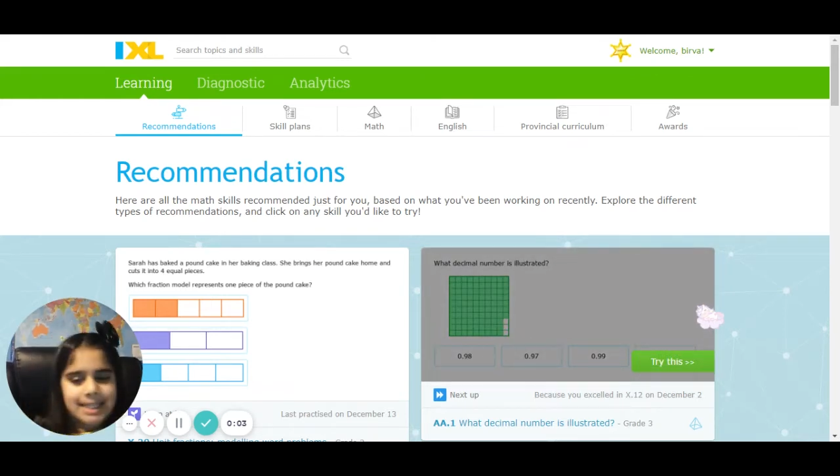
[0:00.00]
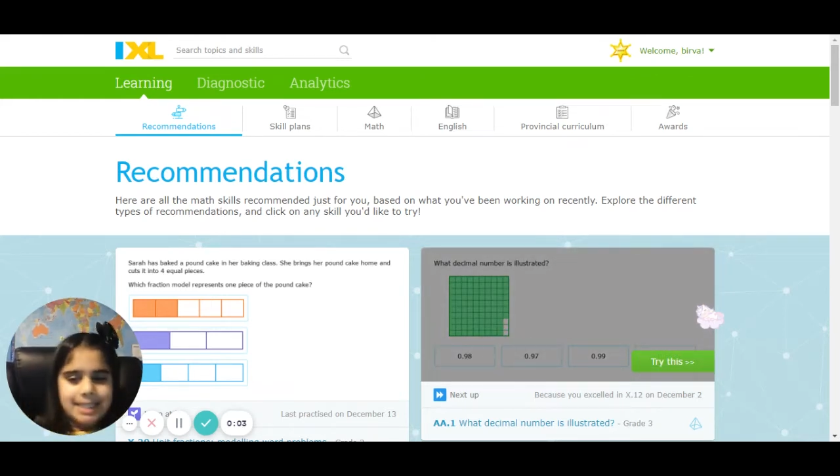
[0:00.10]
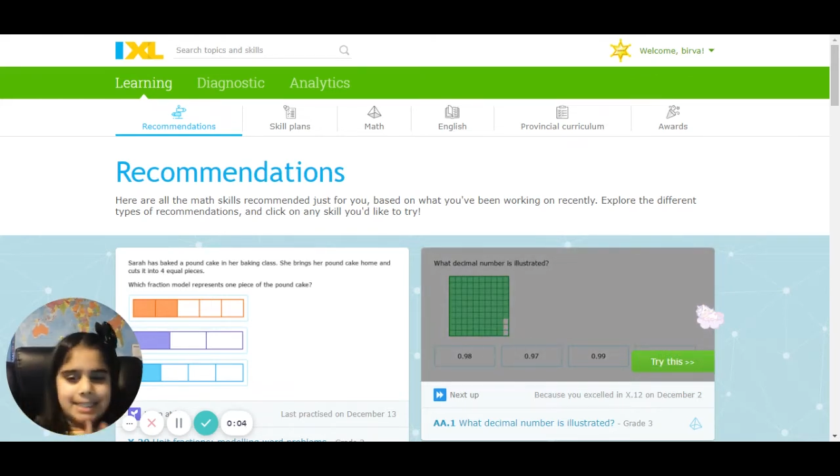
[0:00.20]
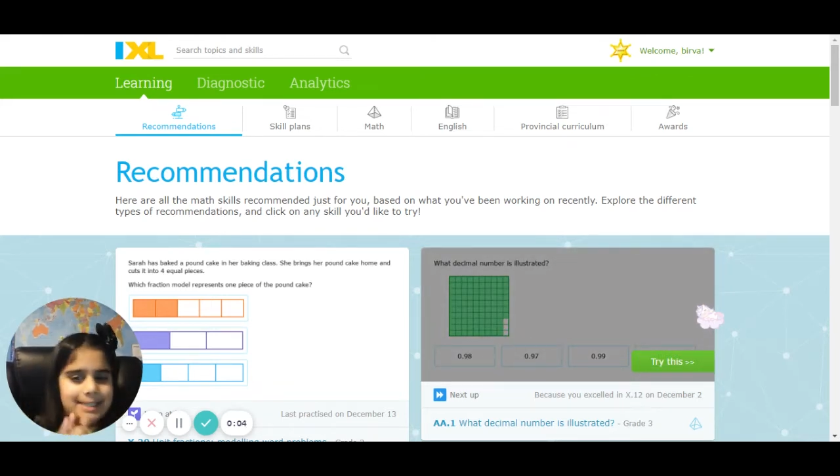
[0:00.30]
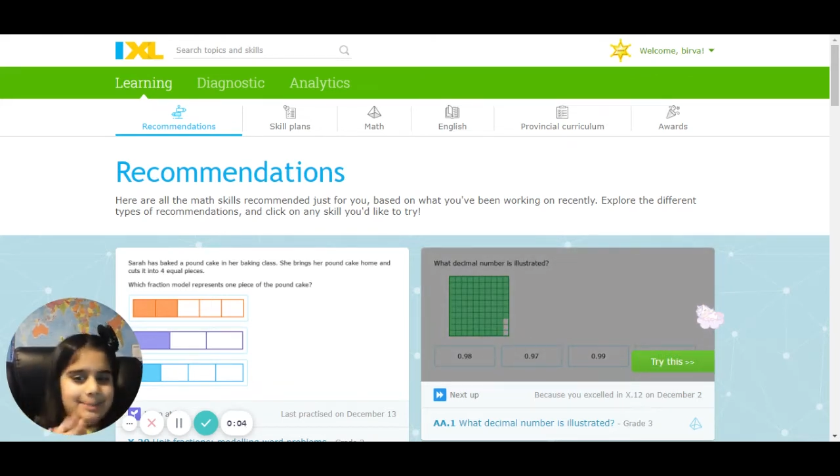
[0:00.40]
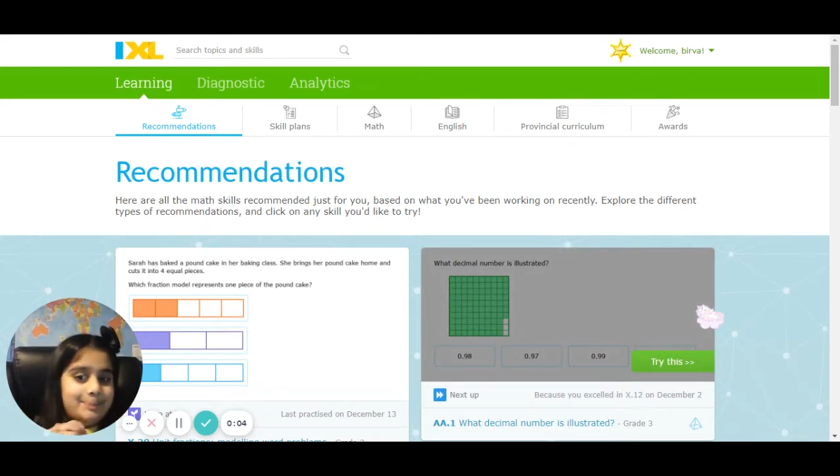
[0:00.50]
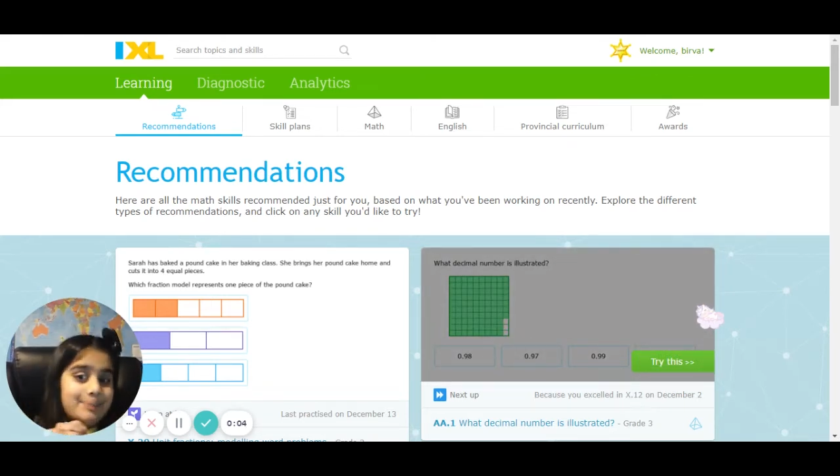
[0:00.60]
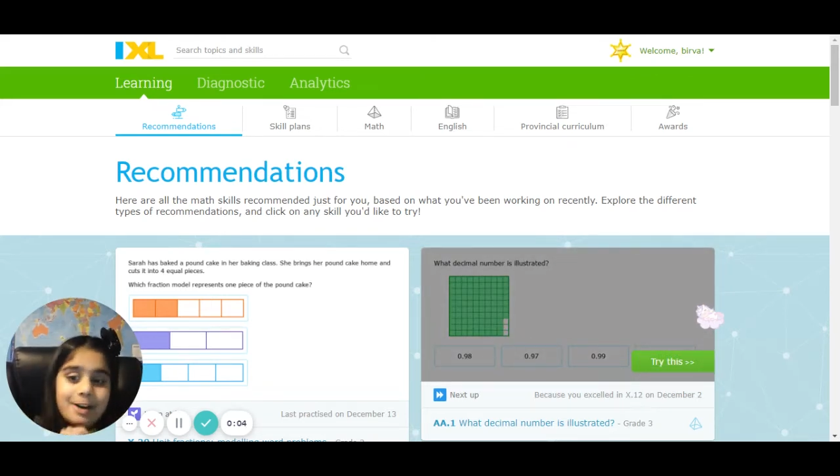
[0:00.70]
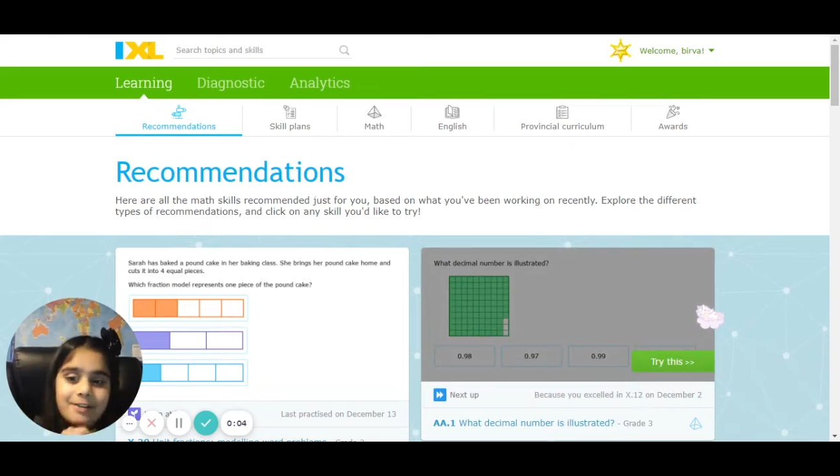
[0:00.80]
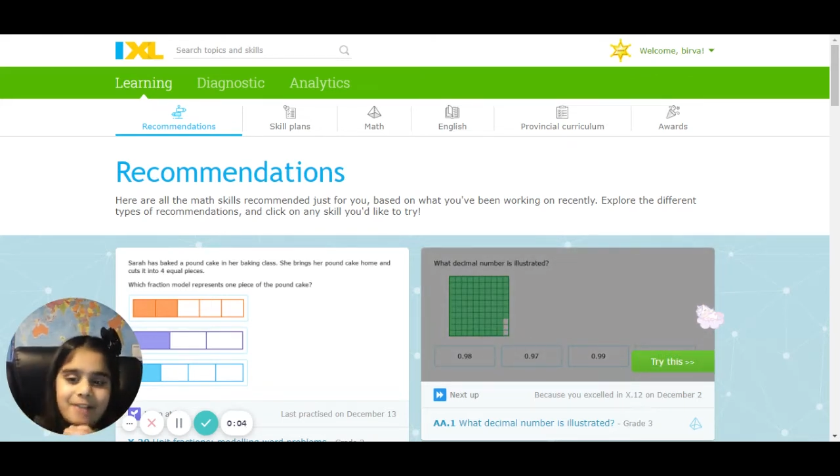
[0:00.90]
This is
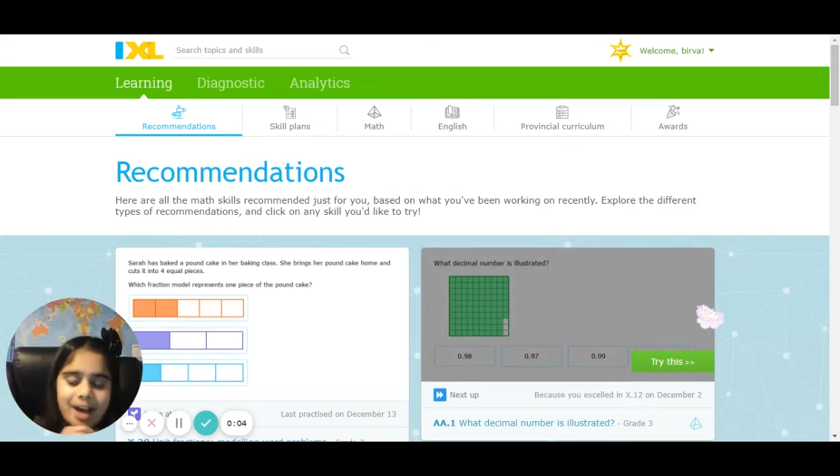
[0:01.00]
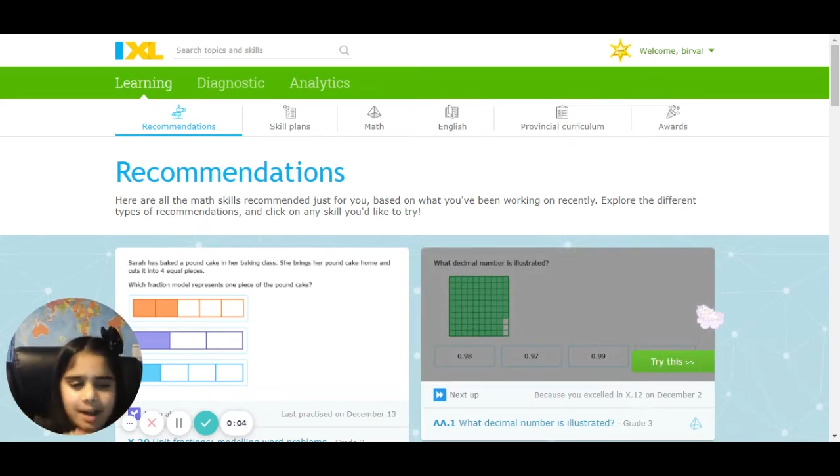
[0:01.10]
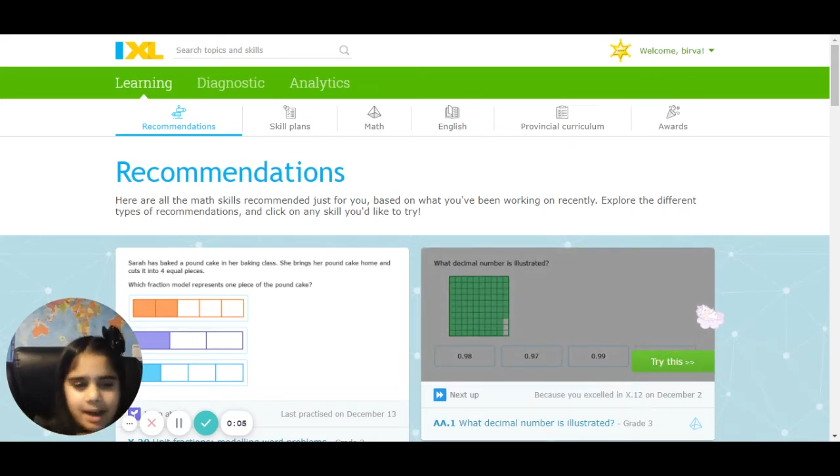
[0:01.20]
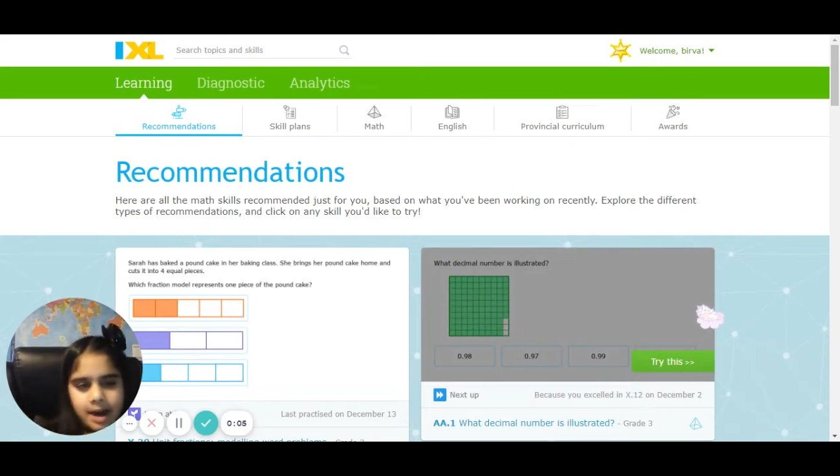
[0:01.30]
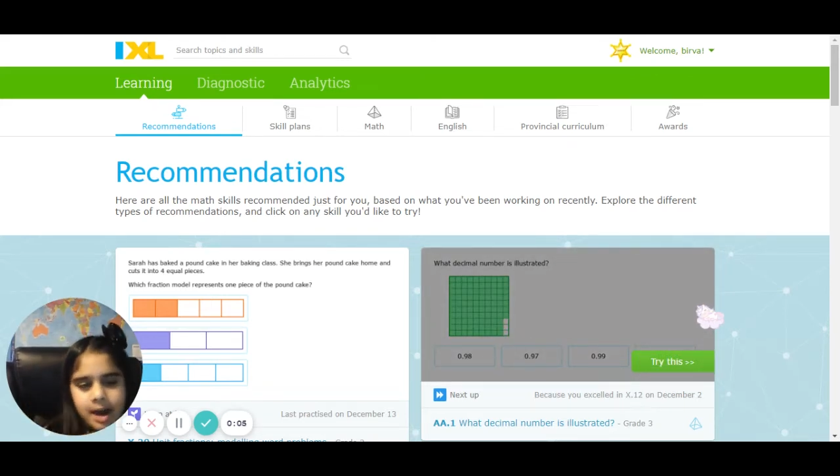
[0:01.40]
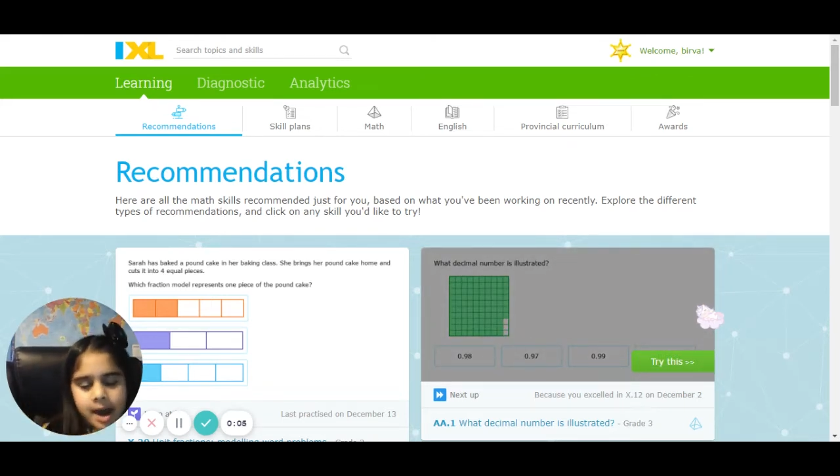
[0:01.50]
Birva.